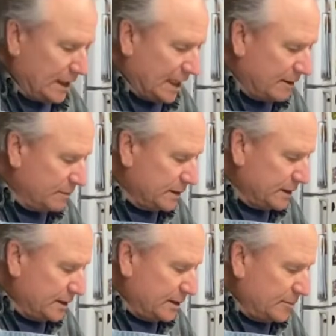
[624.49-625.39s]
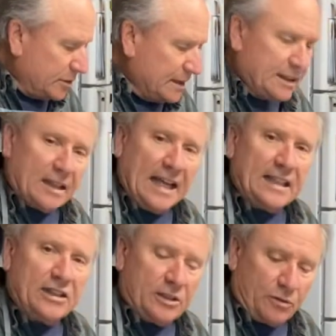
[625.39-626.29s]
Um, please like
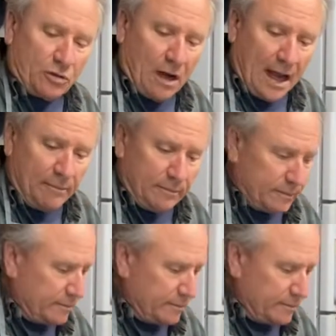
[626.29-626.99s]
and subscribe.